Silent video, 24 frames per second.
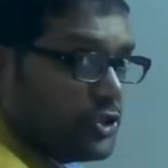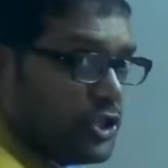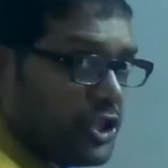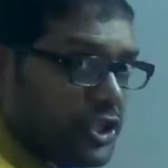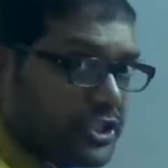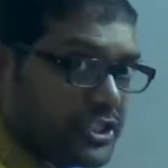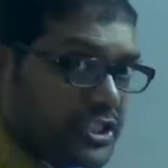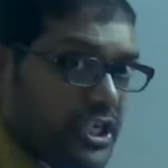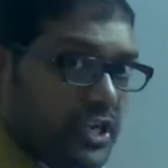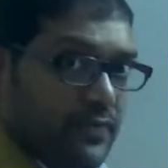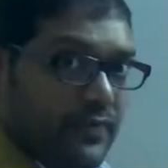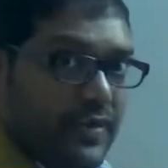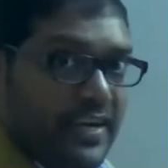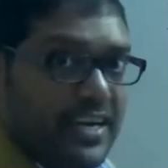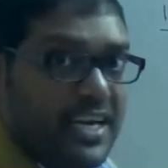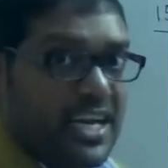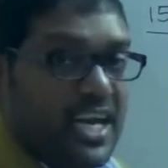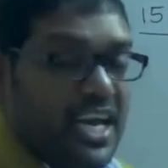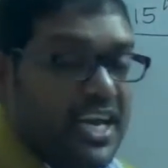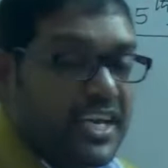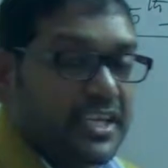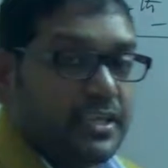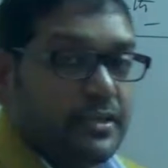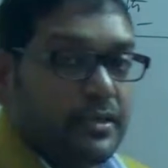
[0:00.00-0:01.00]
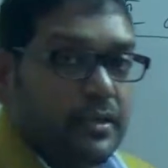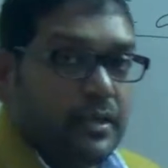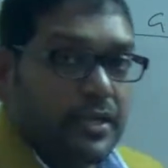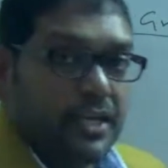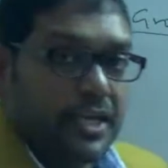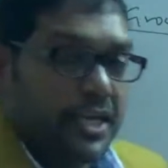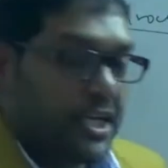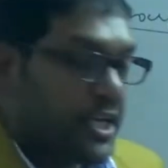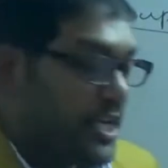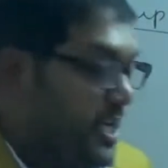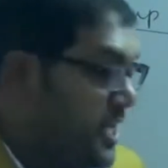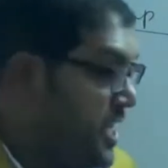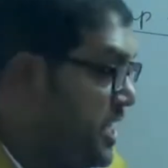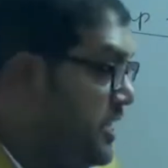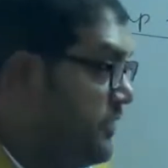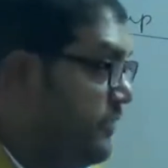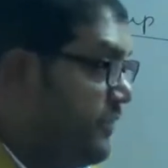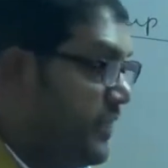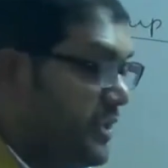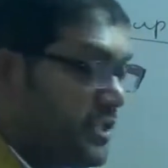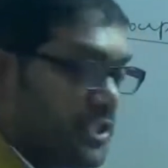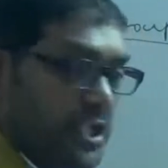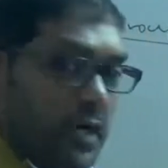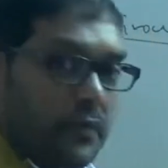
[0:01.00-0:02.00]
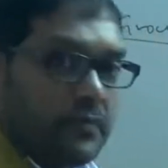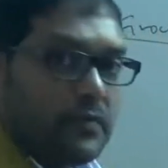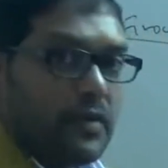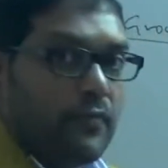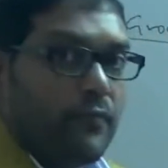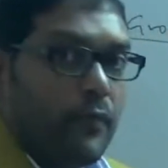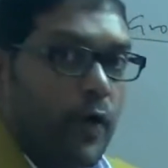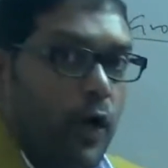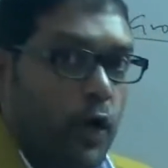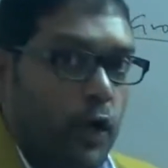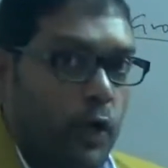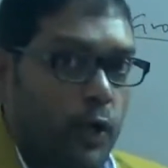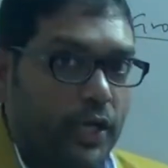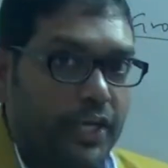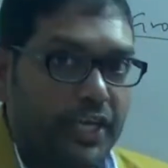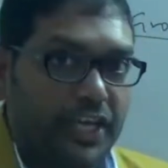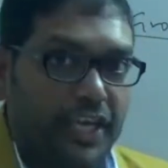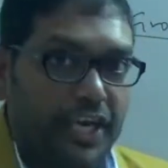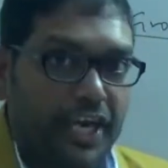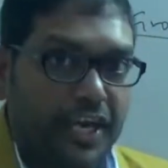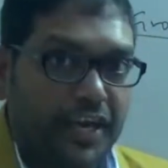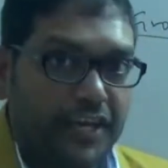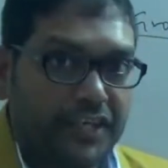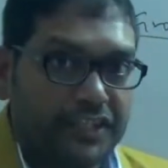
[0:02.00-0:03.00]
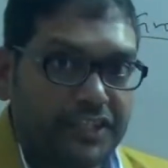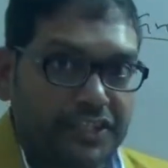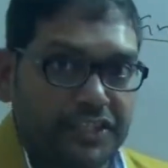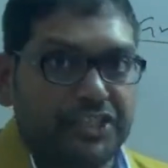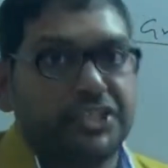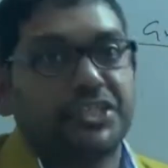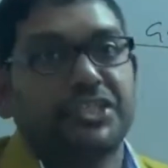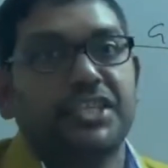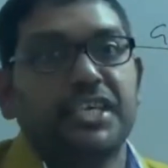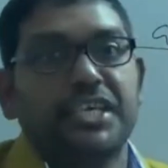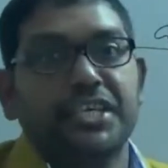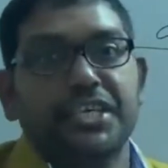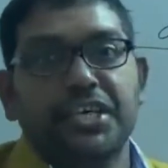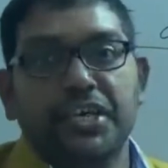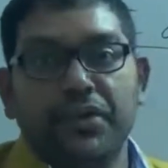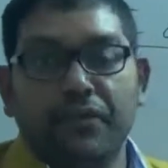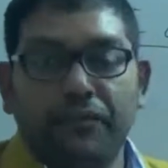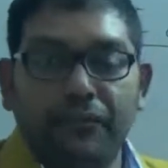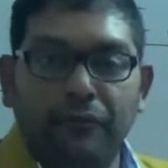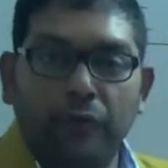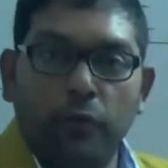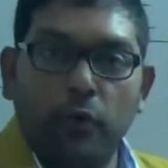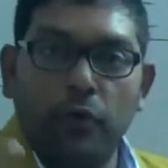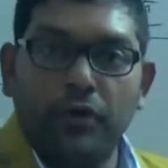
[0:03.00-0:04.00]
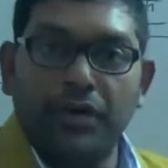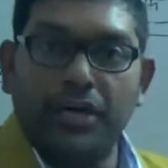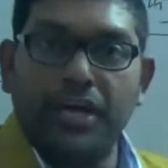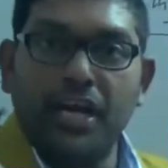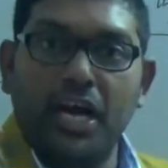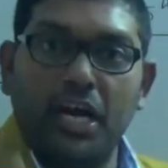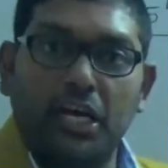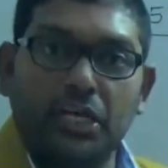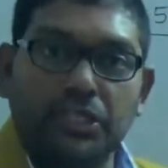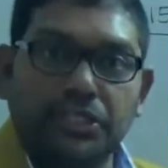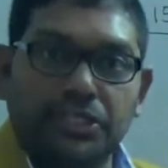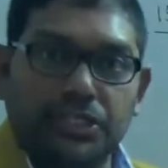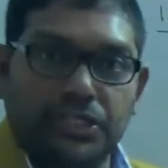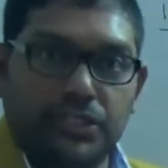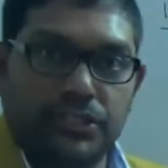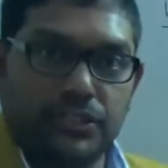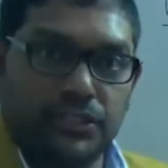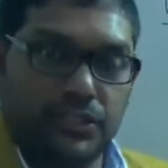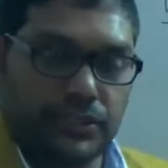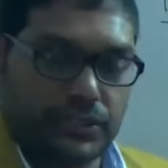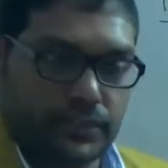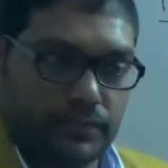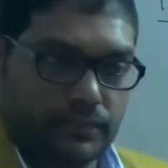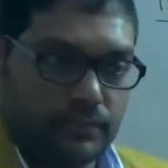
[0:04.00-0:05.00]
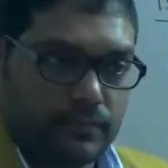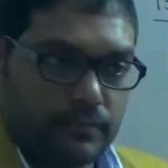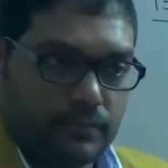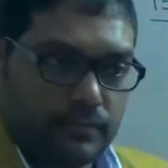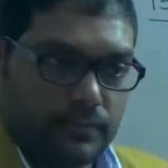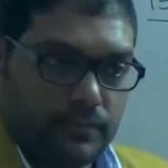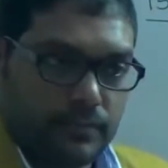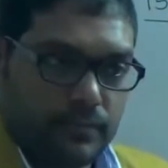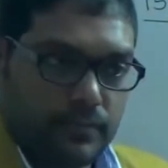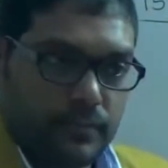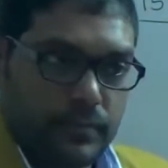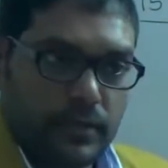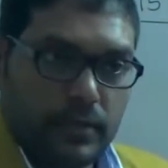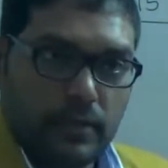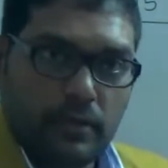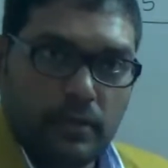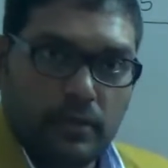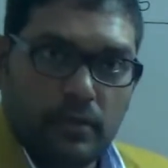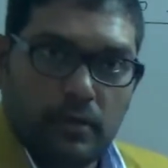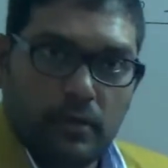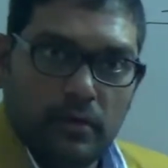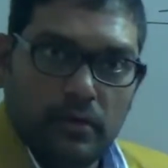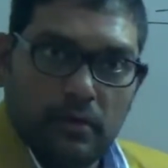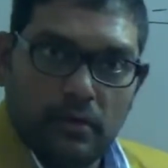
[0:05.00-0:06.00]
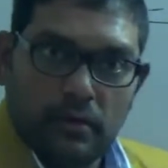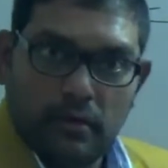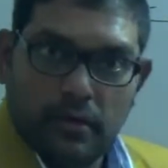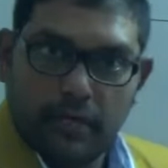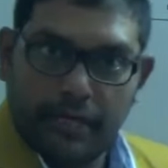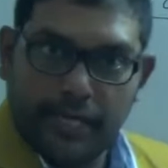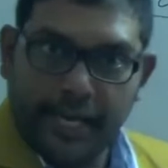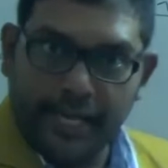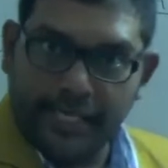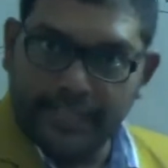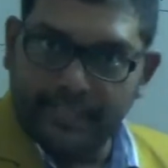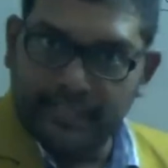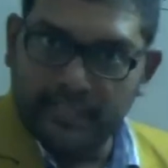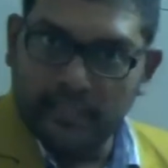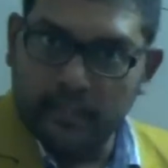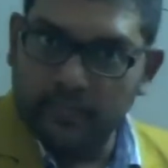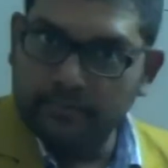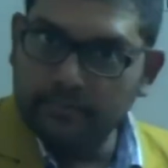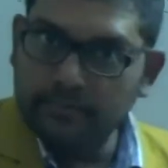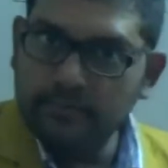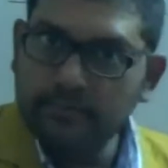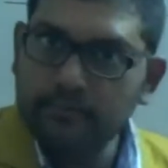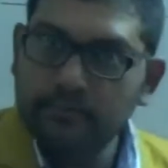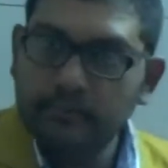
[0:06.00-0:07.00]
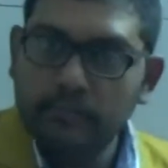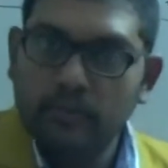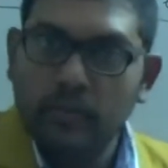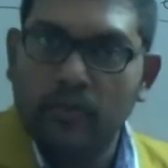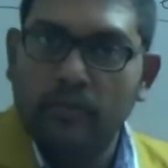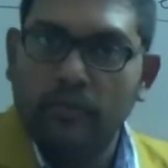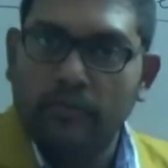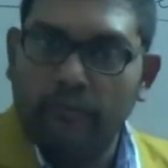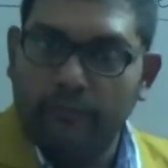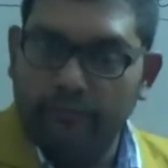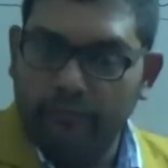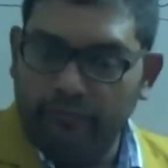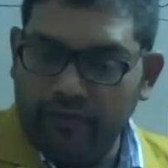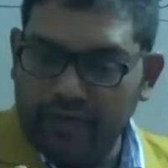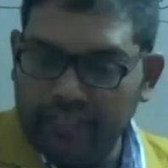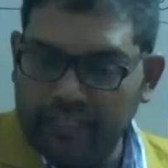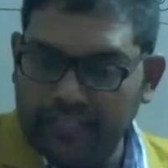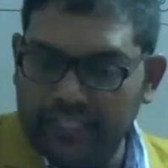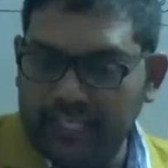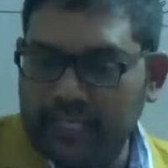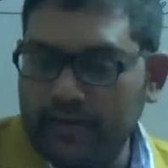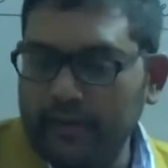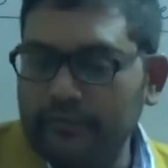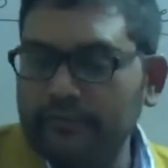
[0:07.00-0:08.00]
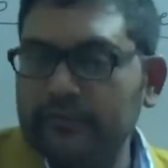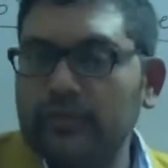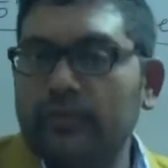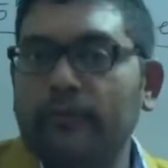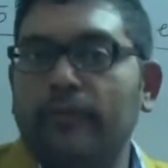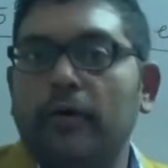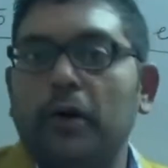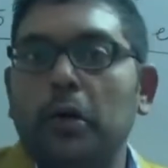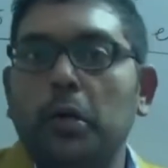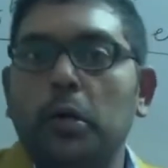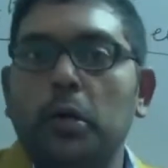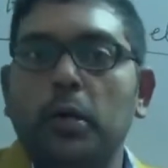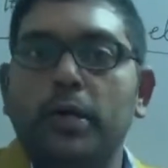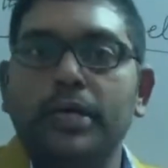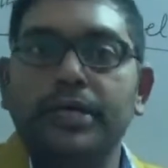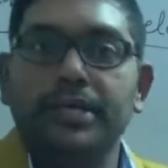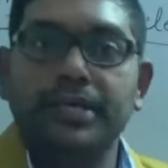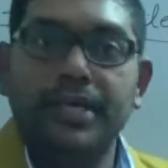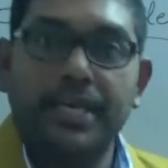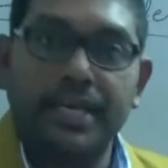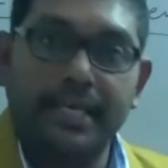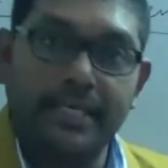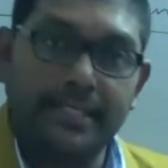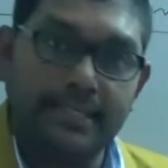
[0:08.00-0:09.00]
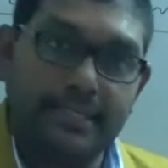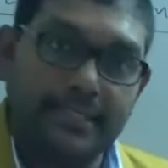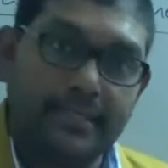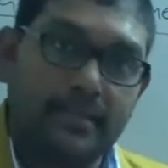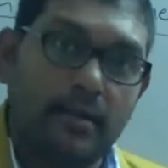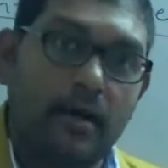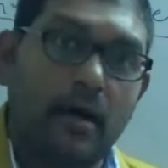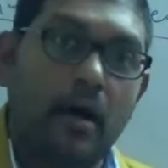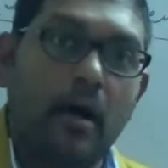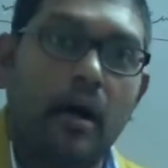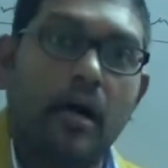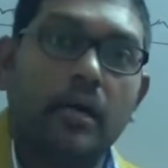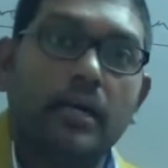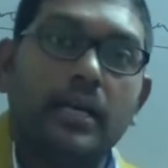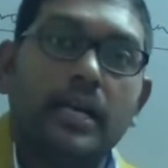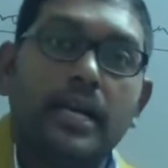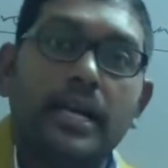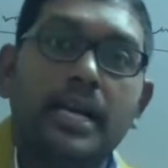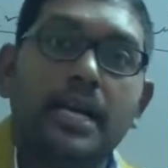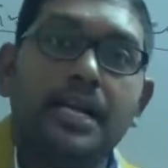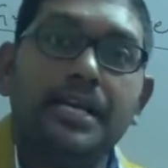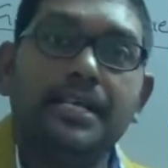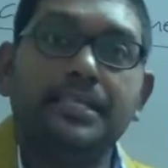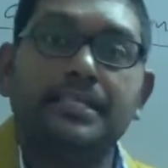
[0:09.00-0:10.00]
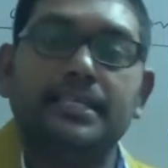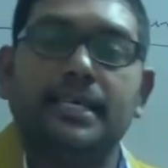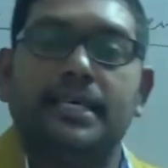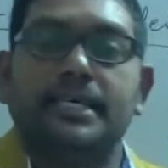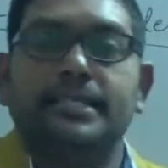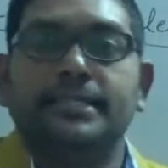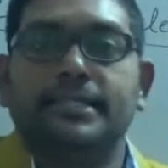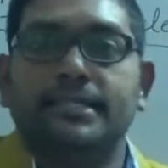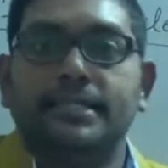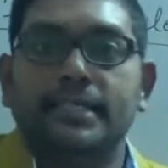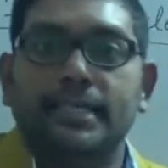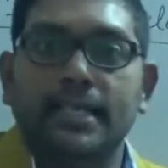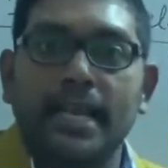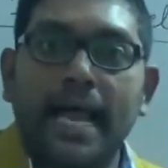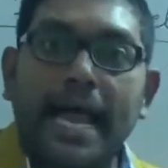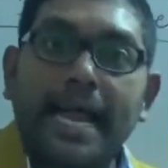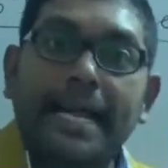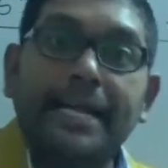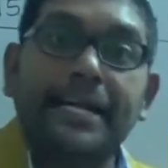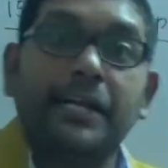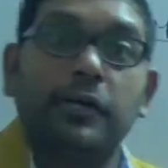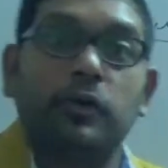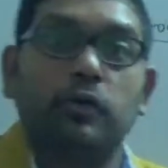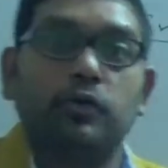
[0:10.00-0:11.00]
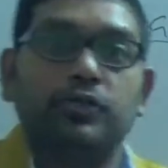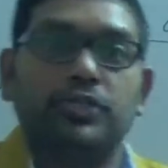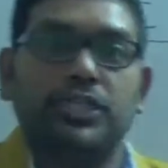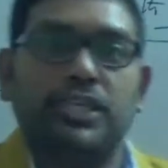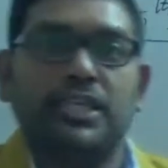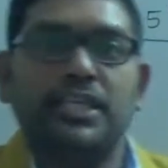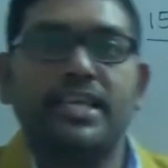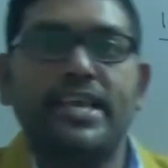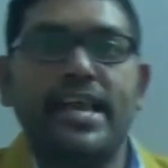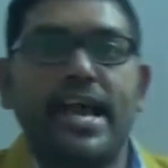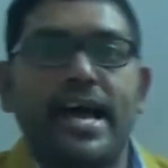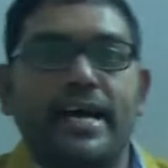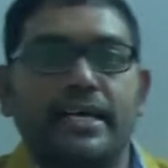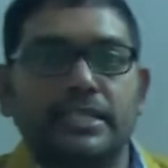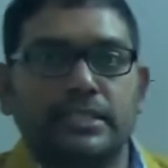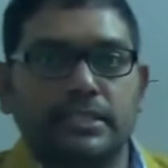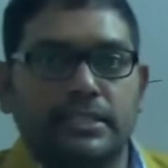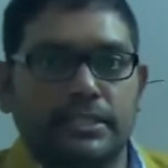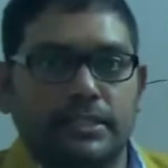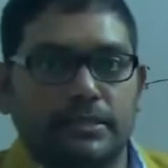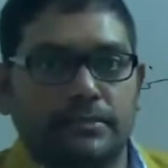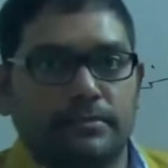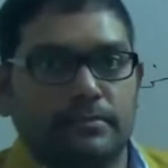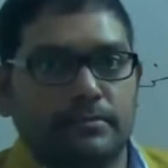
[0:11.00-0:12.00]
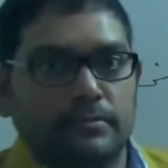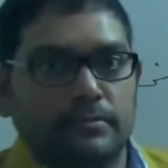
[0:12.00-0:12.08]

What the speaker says: is given like, in which of the following reaction, they give 4 reactions in exam, which of the following is not releases nitrogen gas?